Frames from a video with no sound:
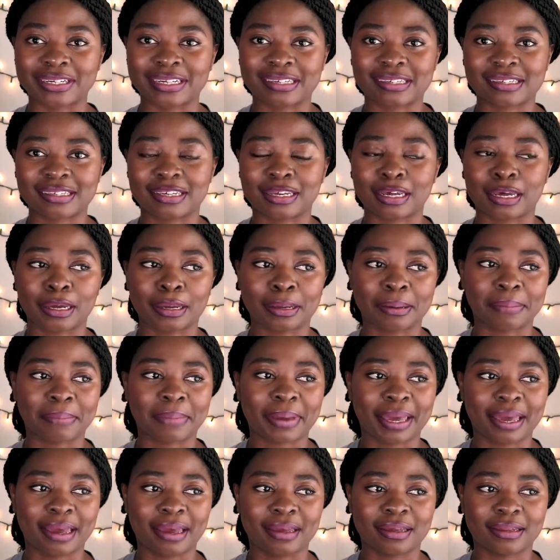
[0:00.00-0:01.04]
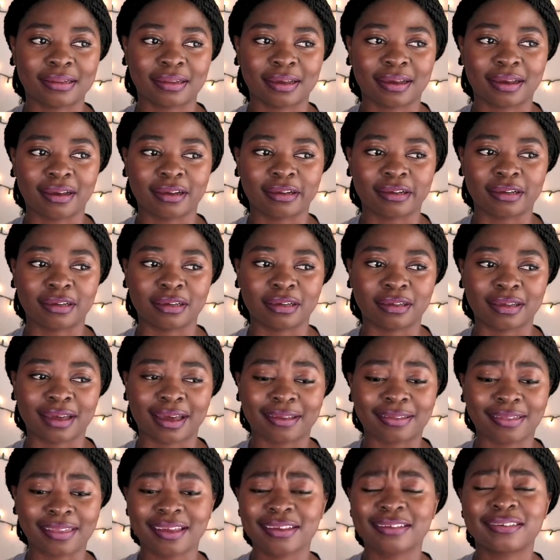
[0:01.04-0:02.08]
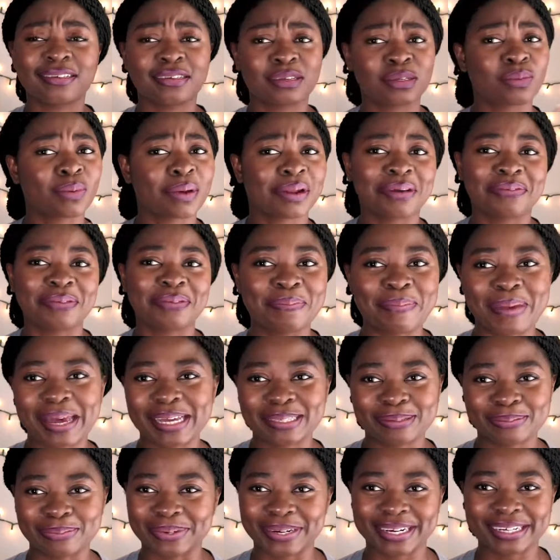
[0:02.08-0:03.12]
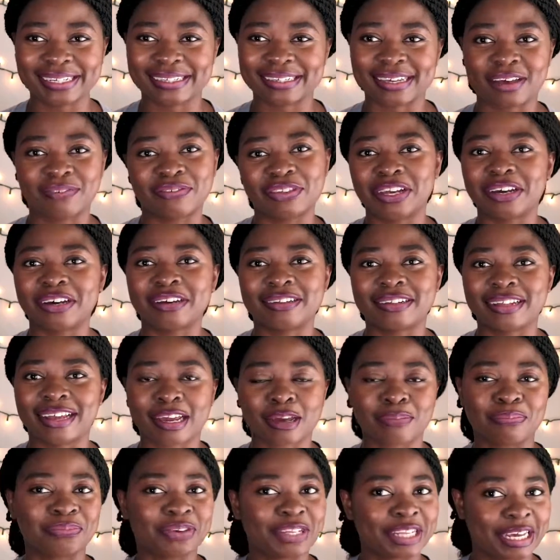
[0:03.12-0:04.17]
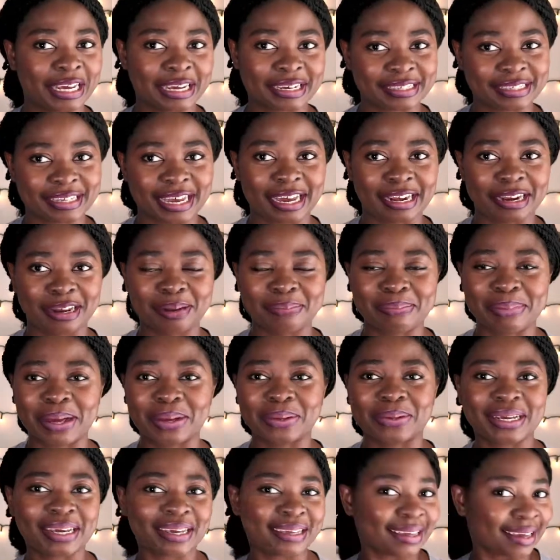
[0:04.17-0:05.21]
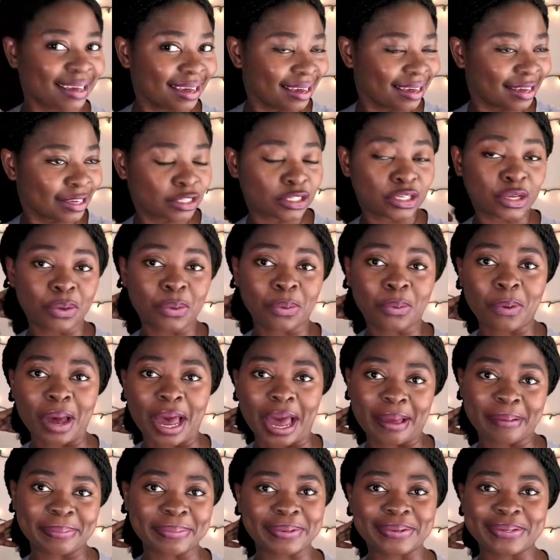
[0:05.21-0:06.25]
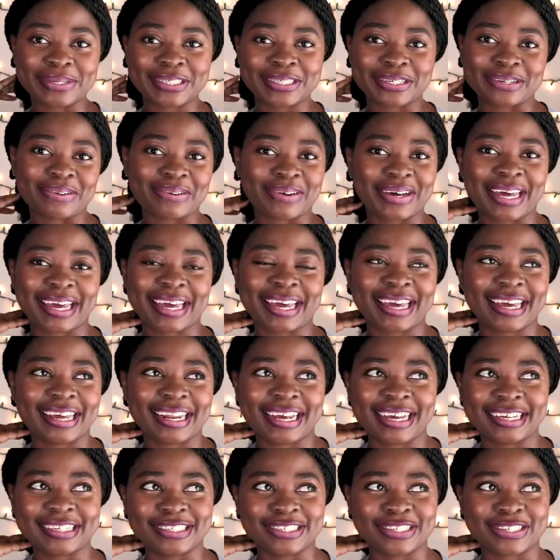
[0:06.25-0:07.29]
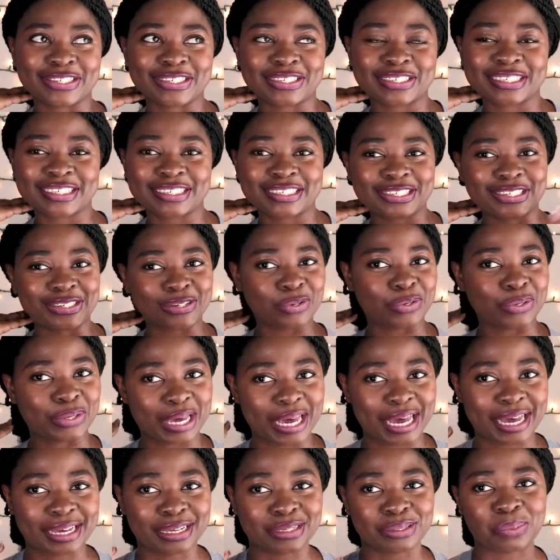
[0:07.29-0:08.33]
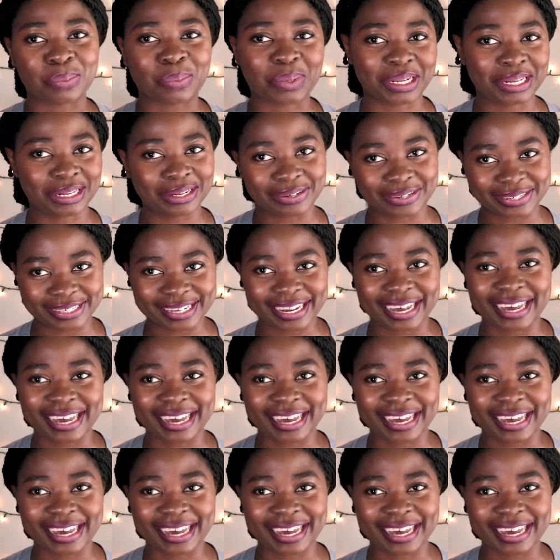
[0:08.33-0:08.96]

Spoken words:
this time, and I think this is one best braids I've done. Like, I'm really excited about it. So I'm going to go ahead and just show you guys what it looks